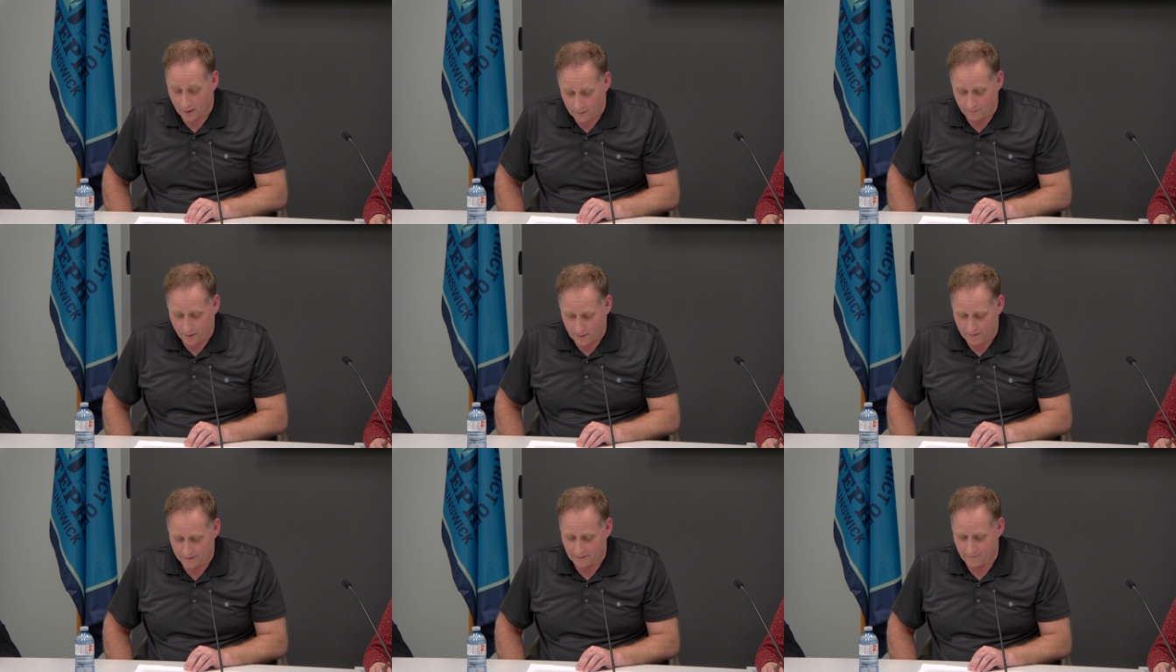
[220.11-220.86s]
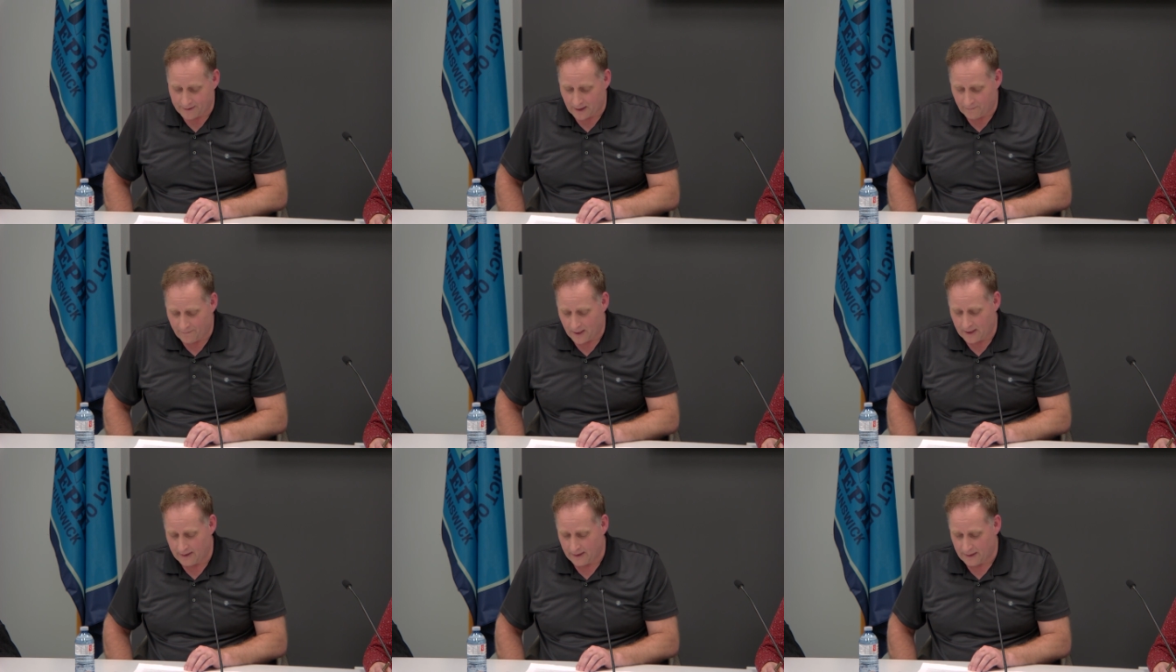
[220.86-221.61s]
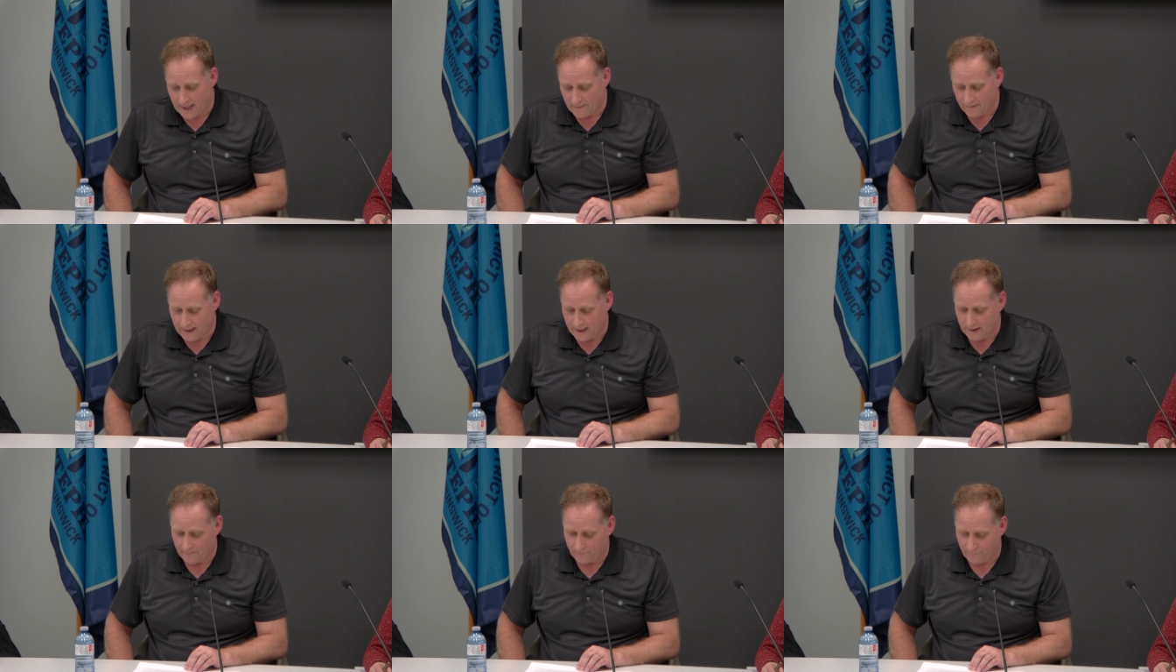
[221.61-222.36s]
purpose of identifying and
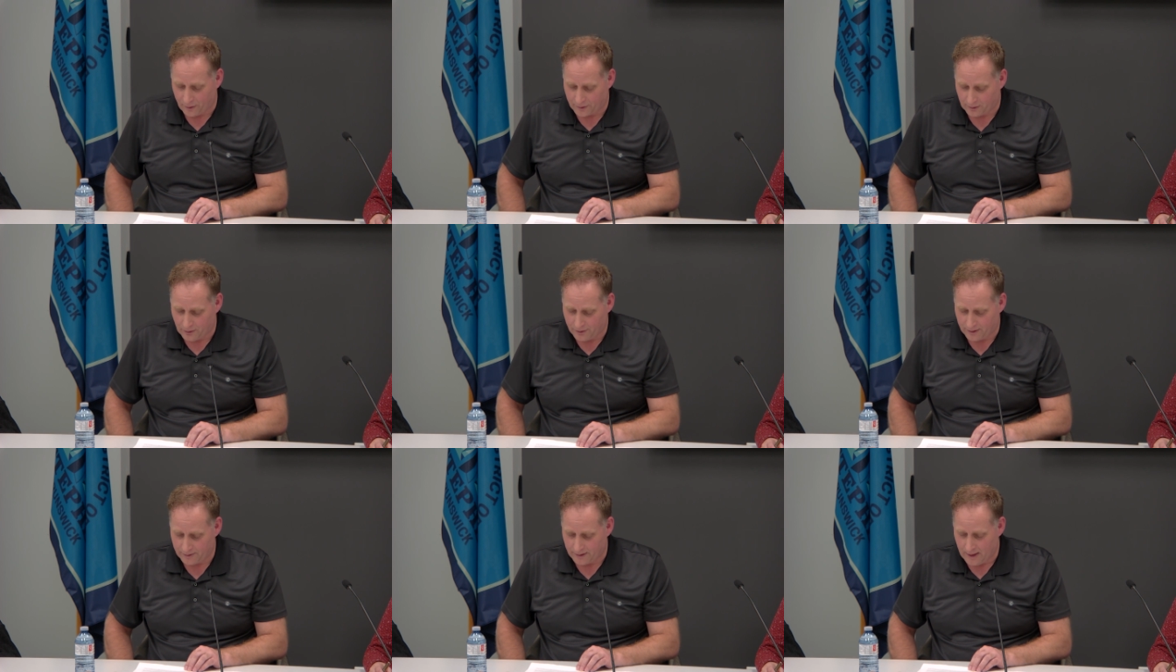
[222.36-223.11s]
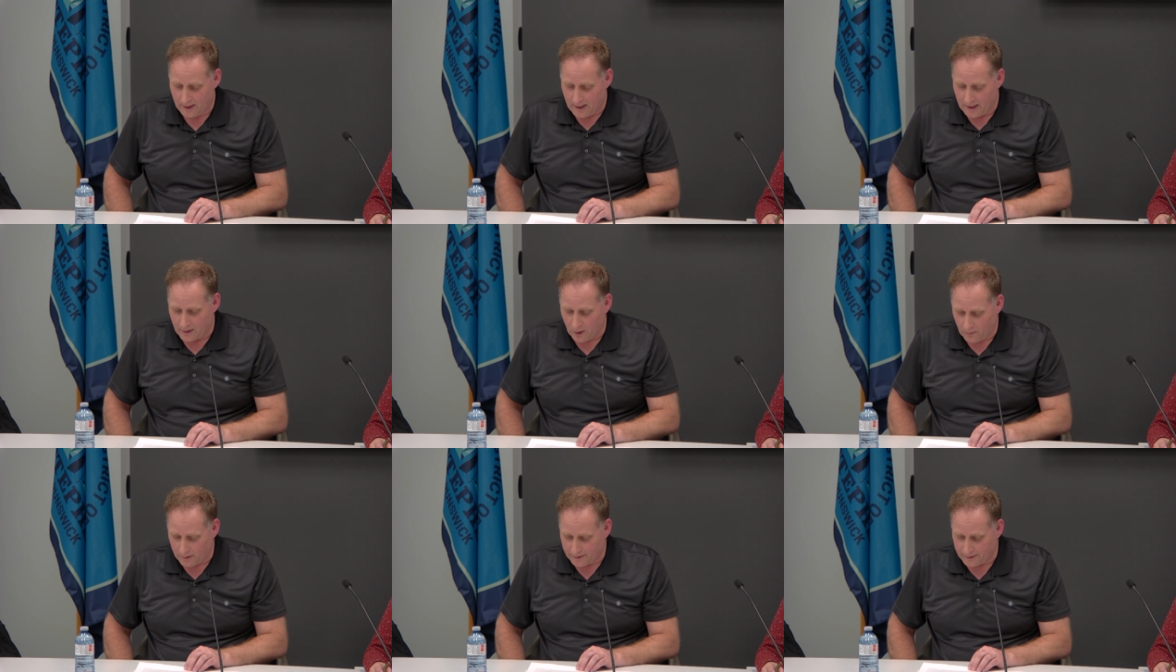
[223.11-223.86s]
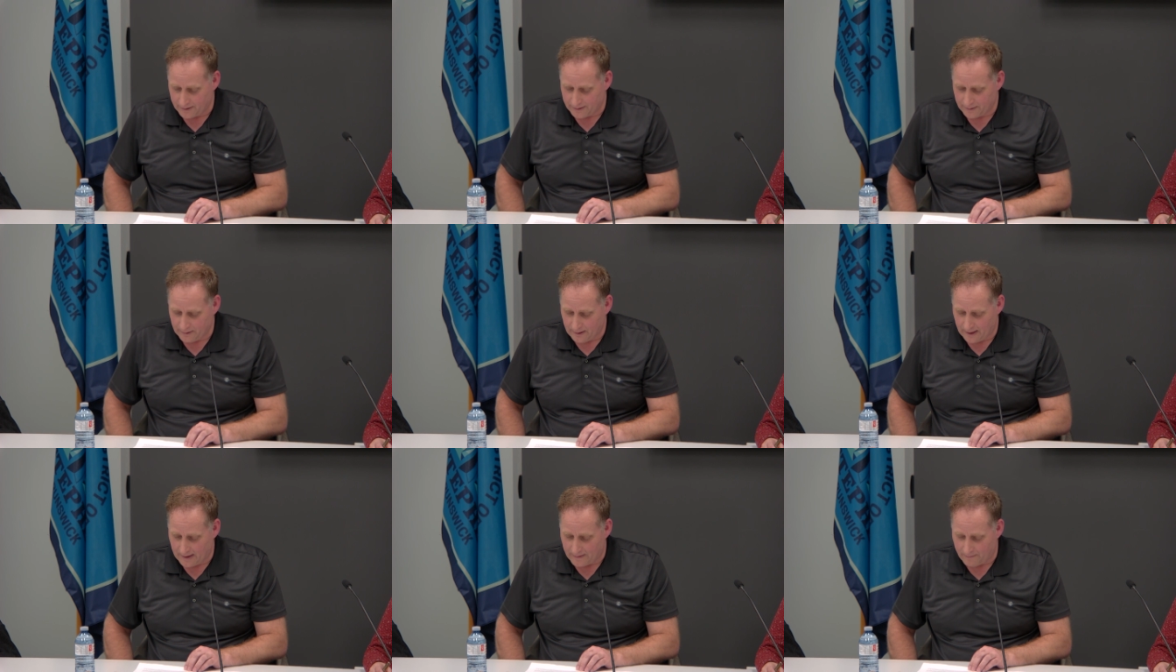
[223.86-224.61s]
advocating for solutions and homelessness
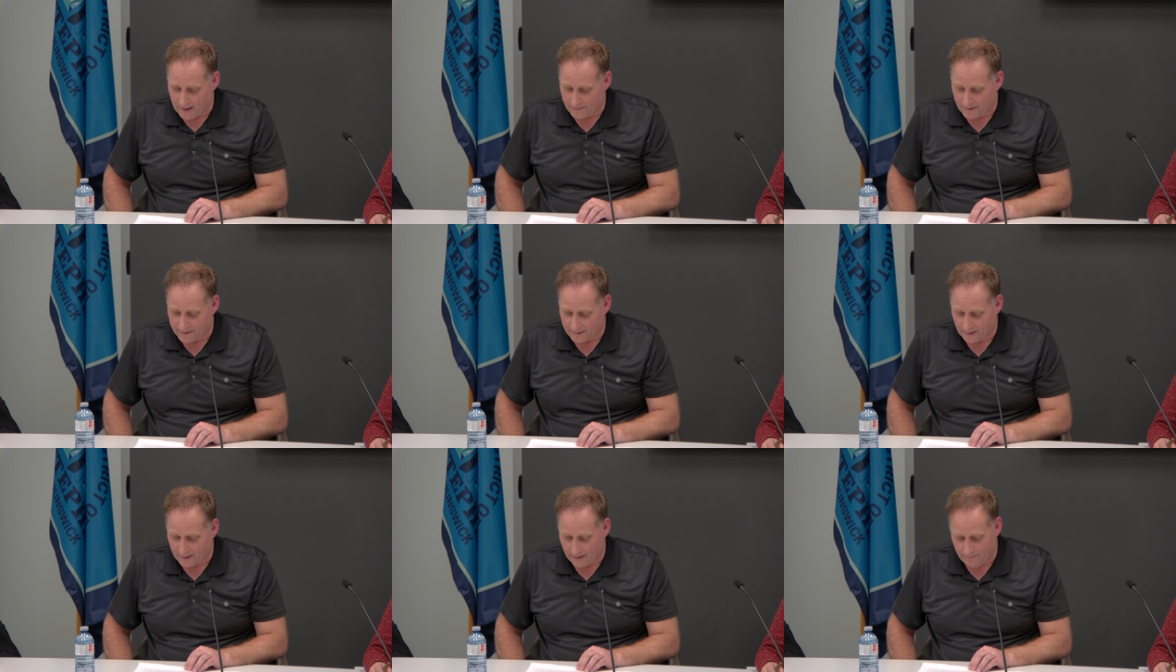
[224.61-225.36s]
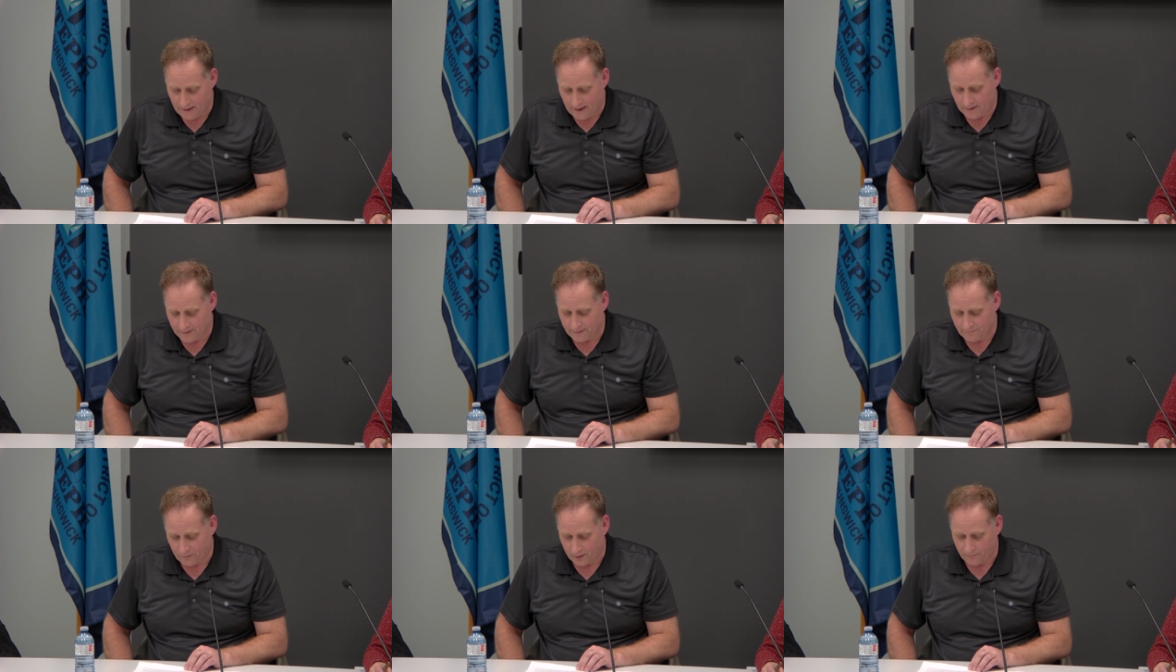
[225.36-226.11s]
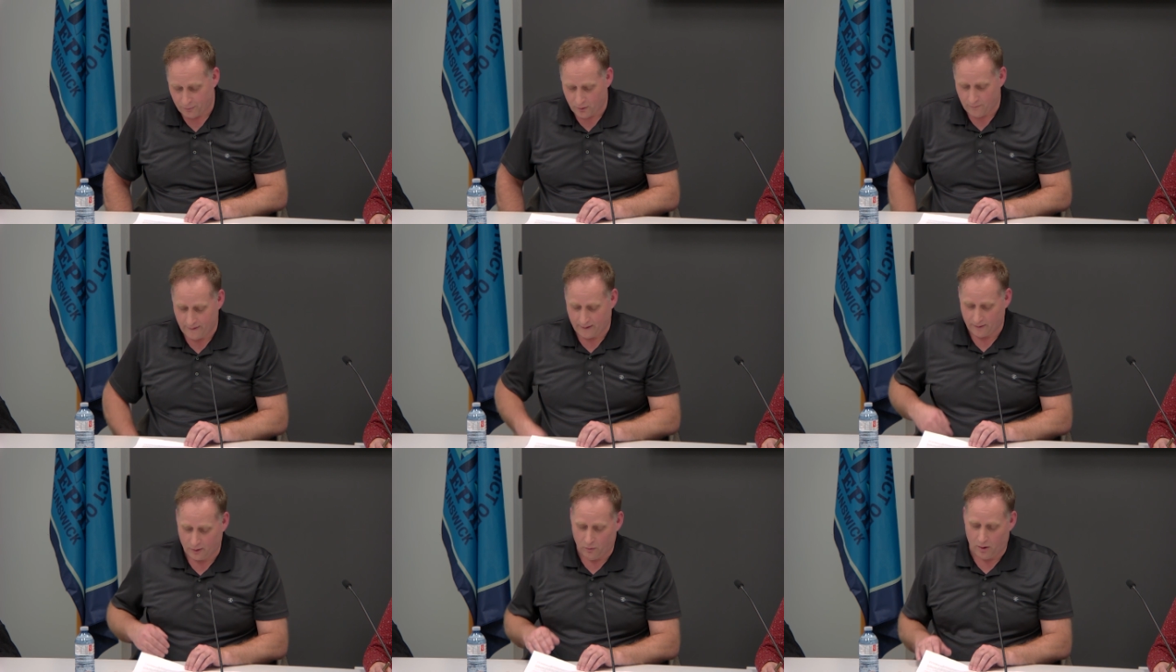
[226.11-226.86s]
and the methods and means for improving the
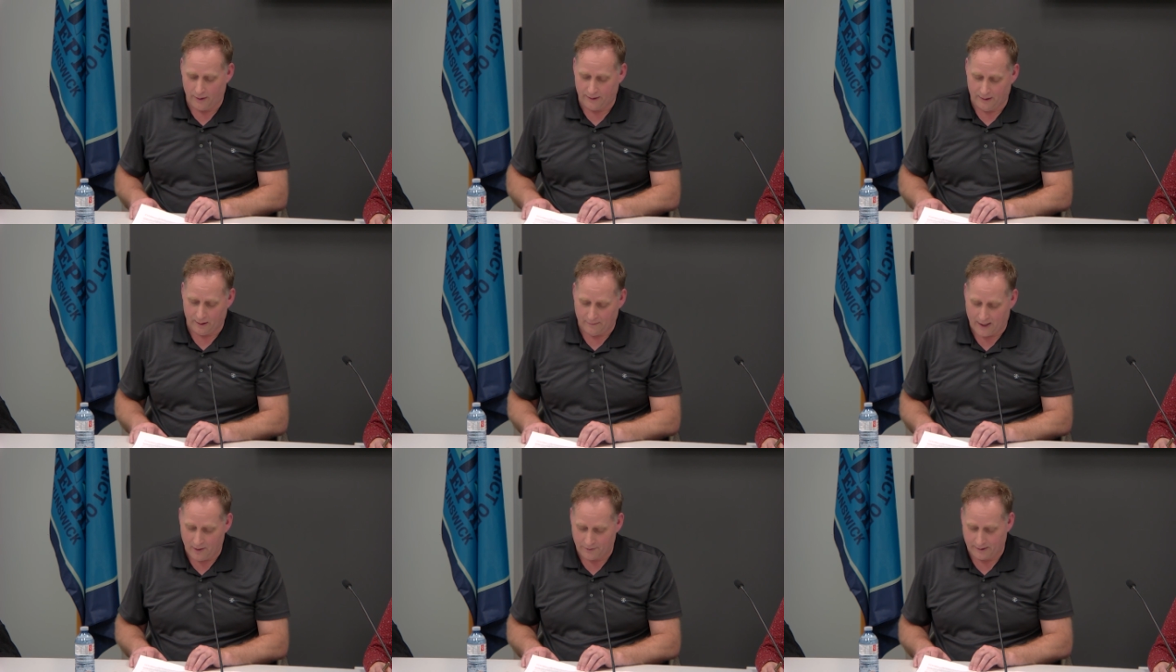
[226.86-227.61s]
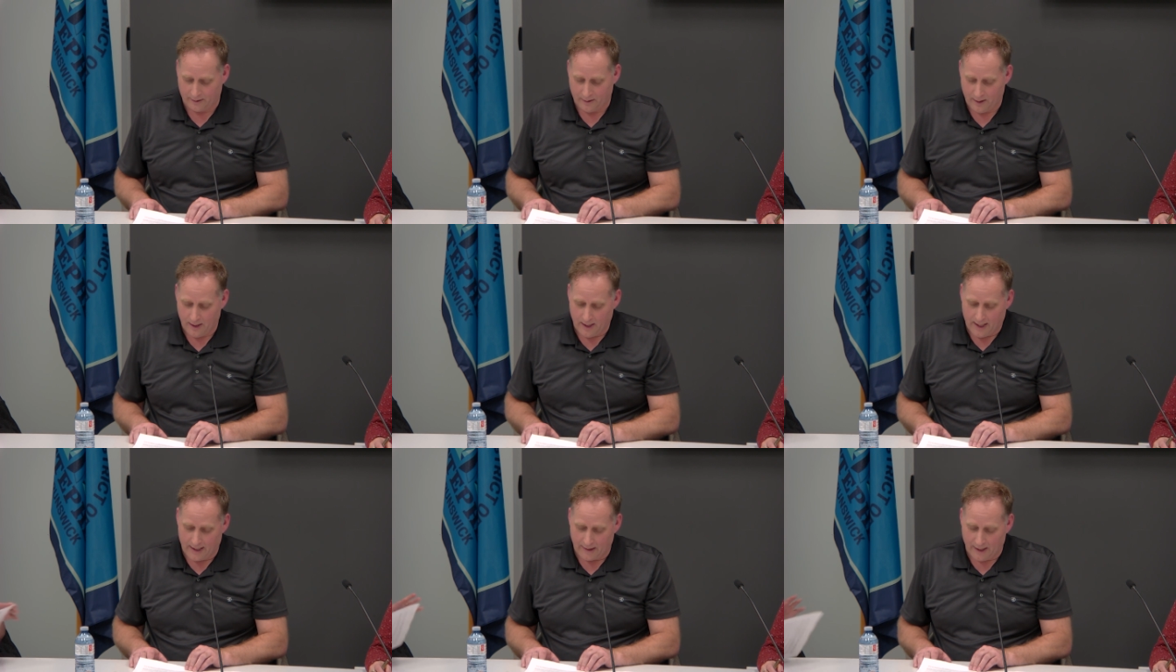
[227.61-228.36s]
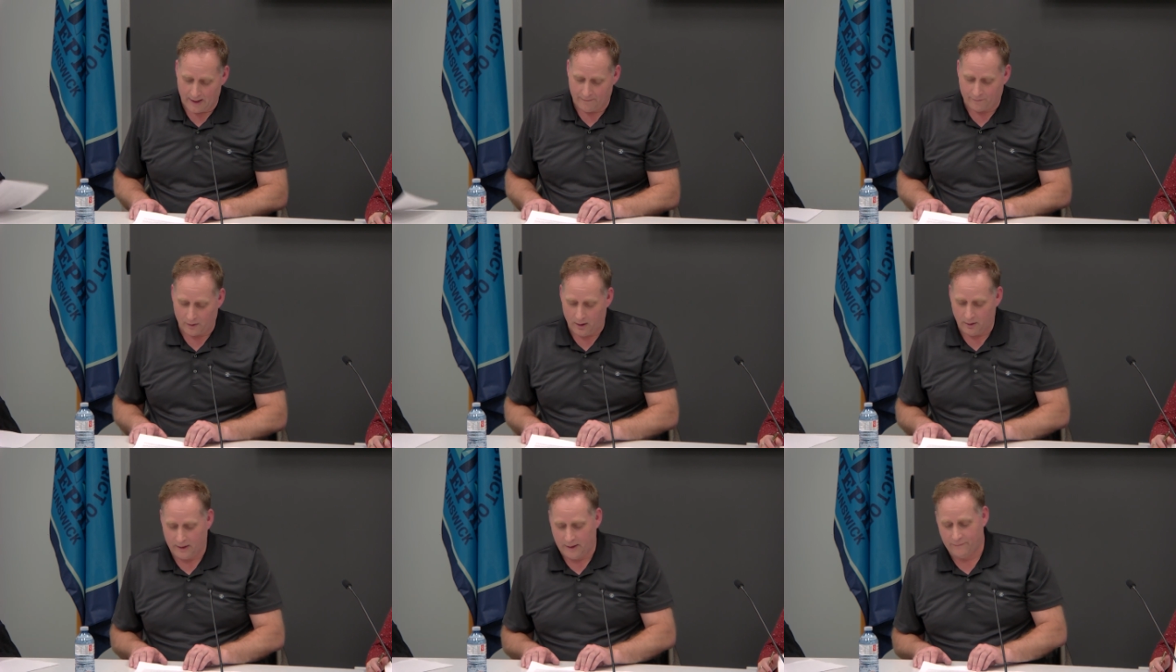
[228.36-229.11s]
quality of housing and life for all
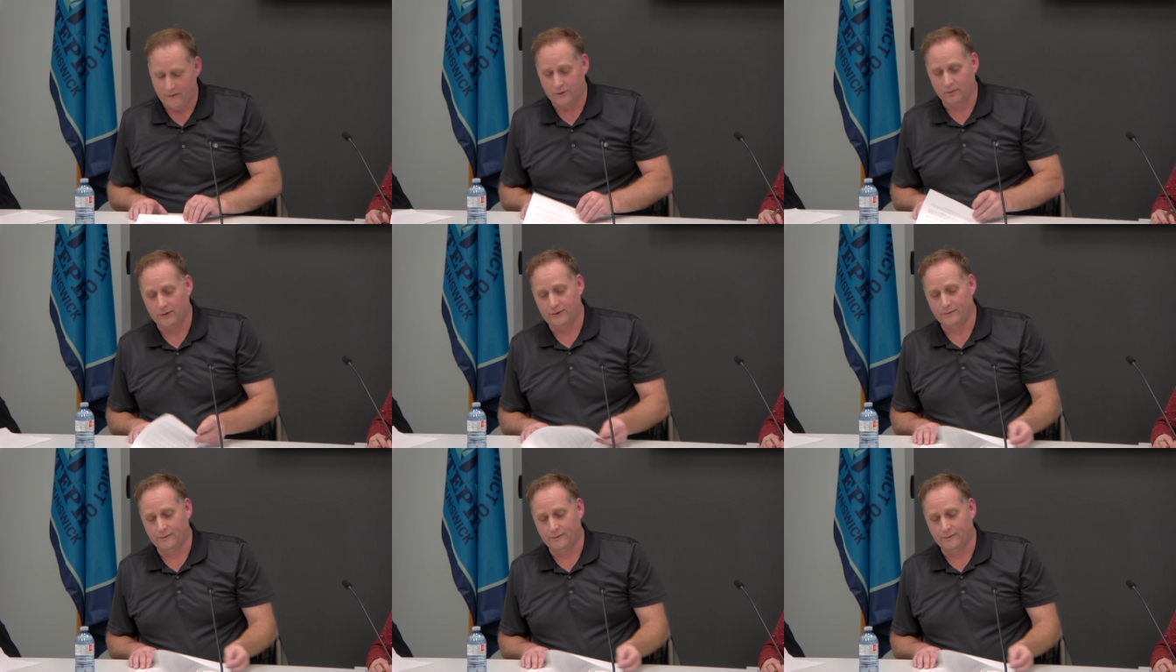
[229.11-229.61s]
individuals.